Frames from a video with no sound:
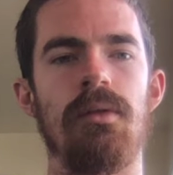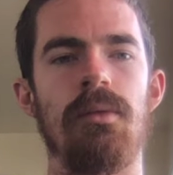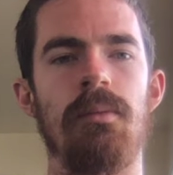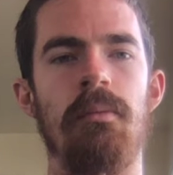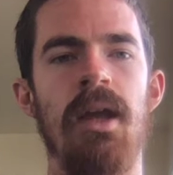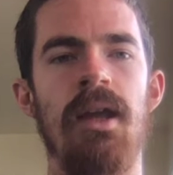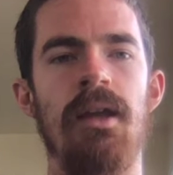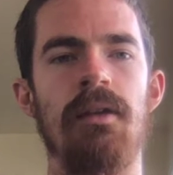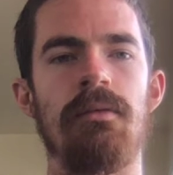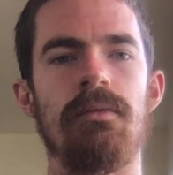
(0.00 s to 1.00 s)

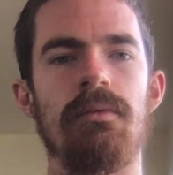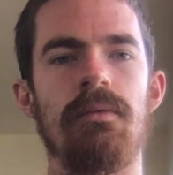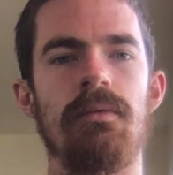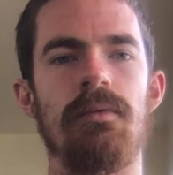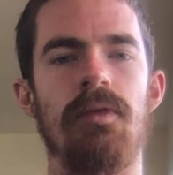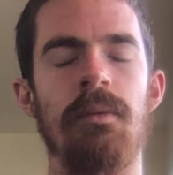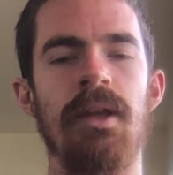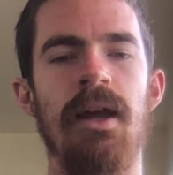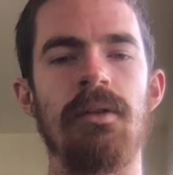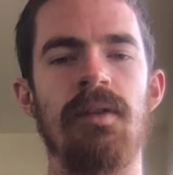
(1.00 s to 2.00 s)
may, from the
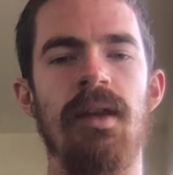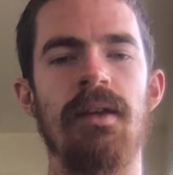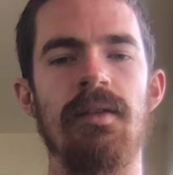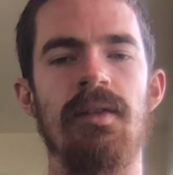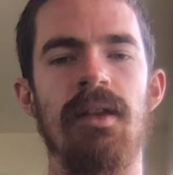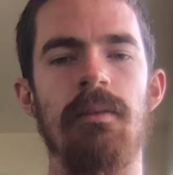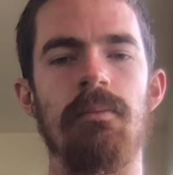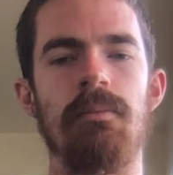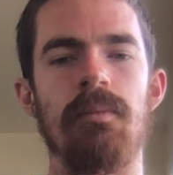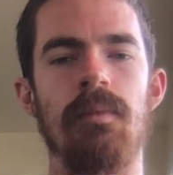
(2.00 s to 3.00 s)
outside,
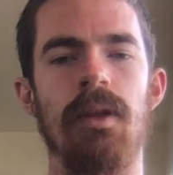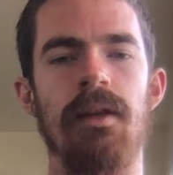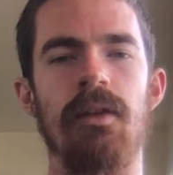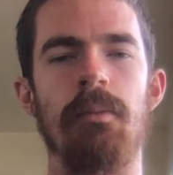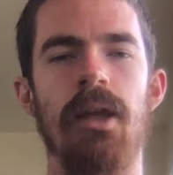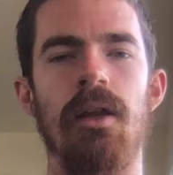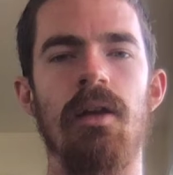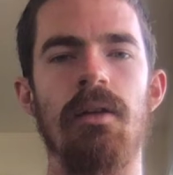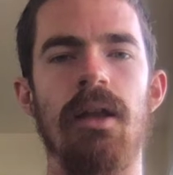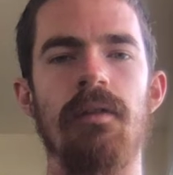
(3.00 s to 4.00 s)
seem like they're making
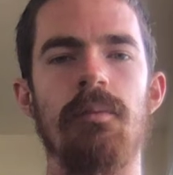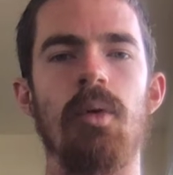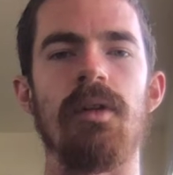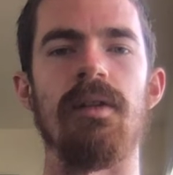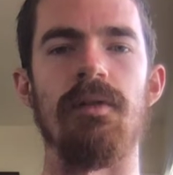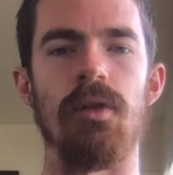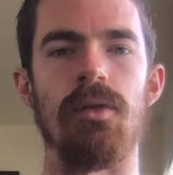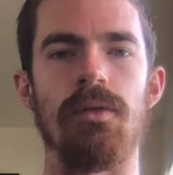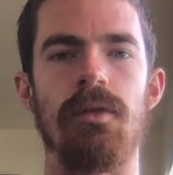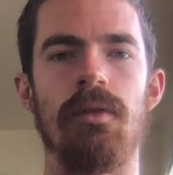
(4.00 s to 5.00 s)
our life more
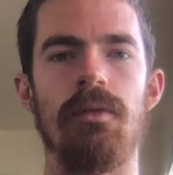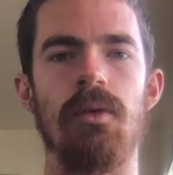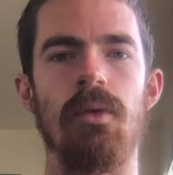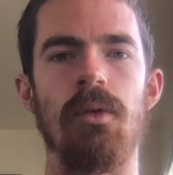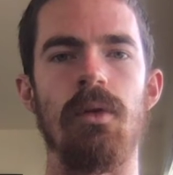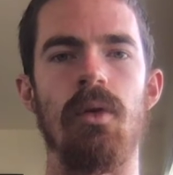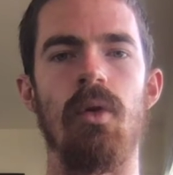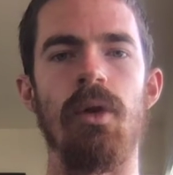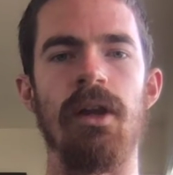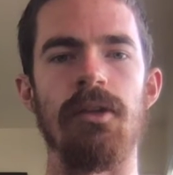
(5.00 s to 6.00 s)
difficult or
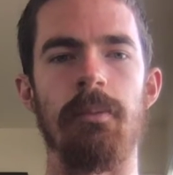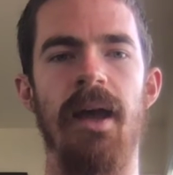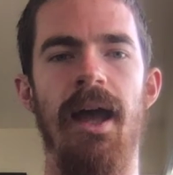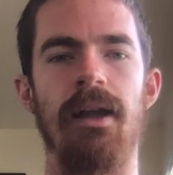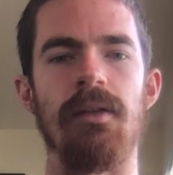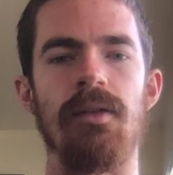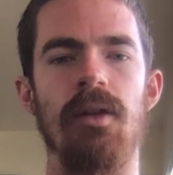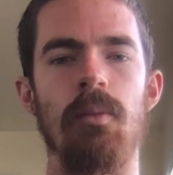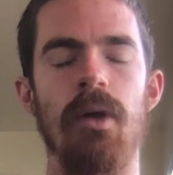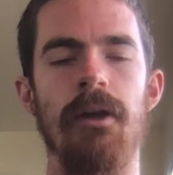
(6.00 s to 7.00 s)
holding us back in
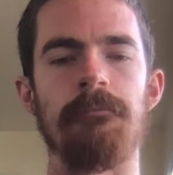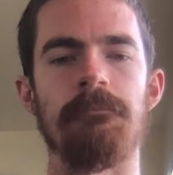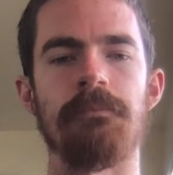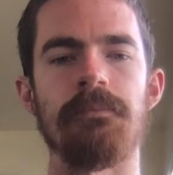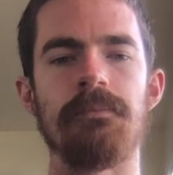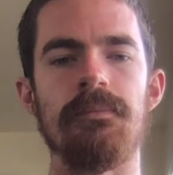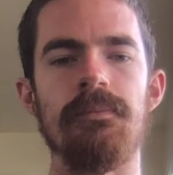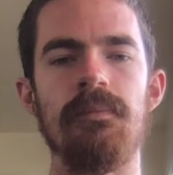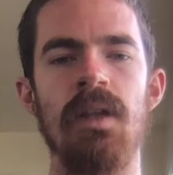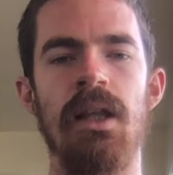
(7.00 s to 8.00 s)
some way.
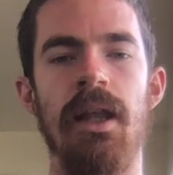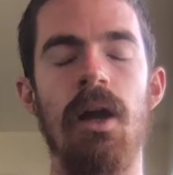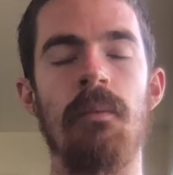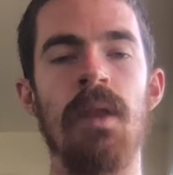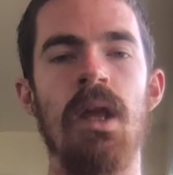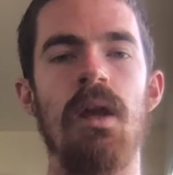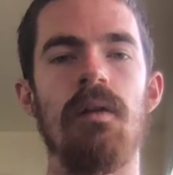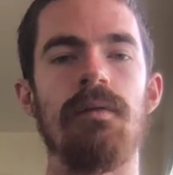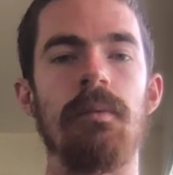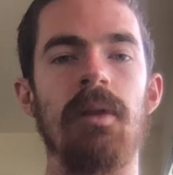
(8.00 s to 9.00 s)
Now,
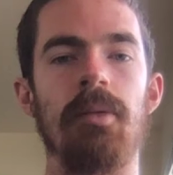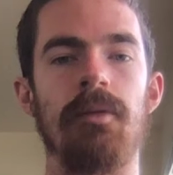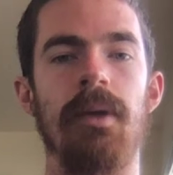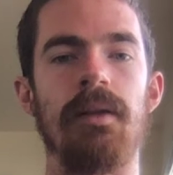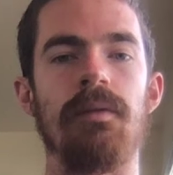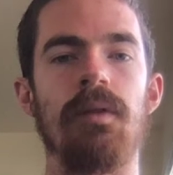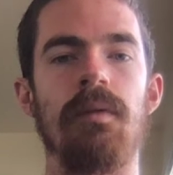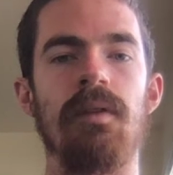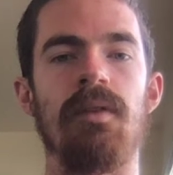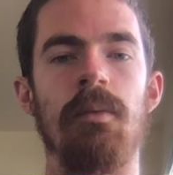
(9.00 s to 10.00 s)
from the perspective of
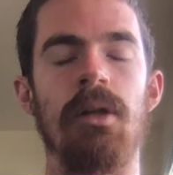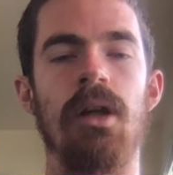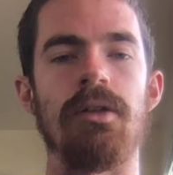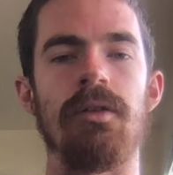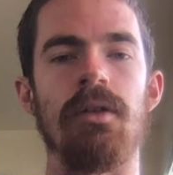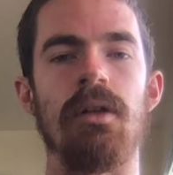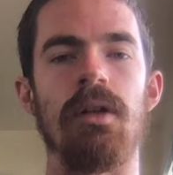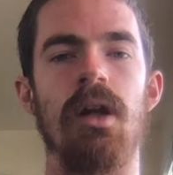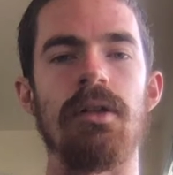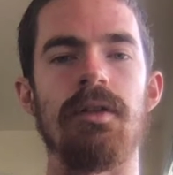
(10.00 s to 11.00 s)
the subconscious or
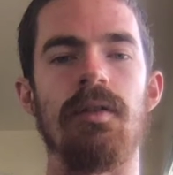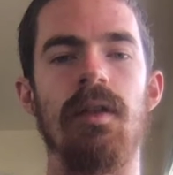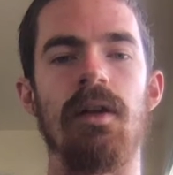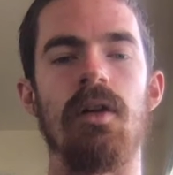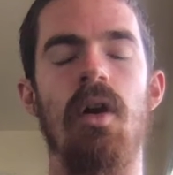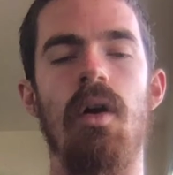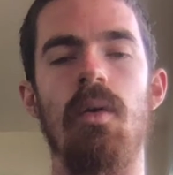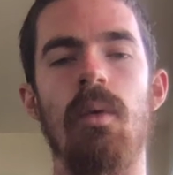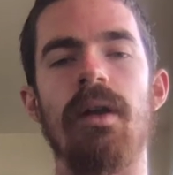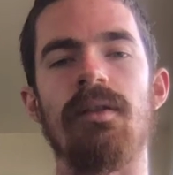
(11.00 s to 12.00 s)
unconscious, they are
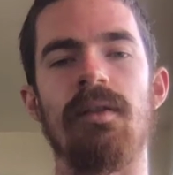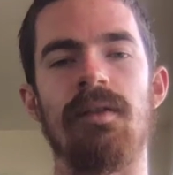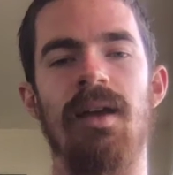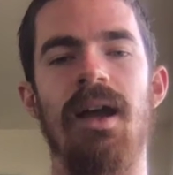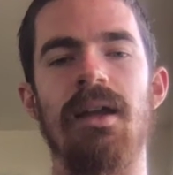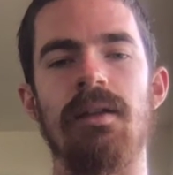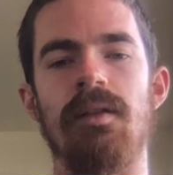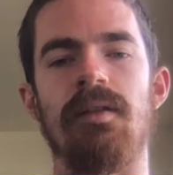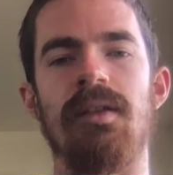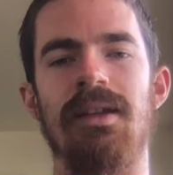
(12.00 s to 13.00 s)
always designed
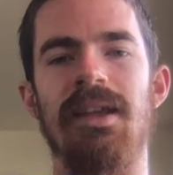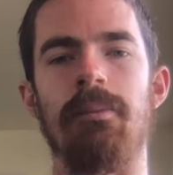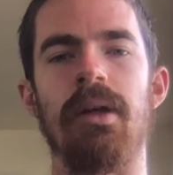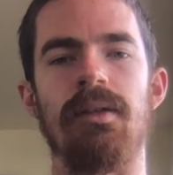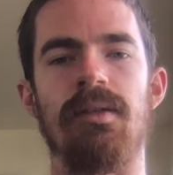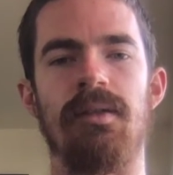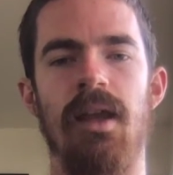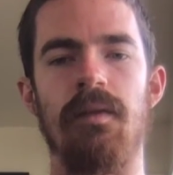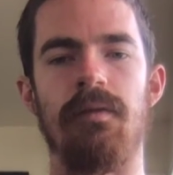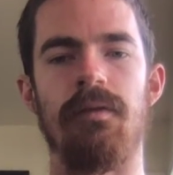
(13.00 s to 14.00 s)
to keep us
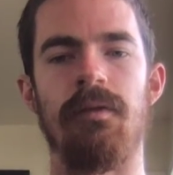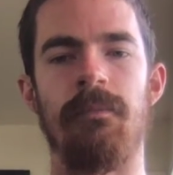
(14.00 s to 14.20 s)
safe.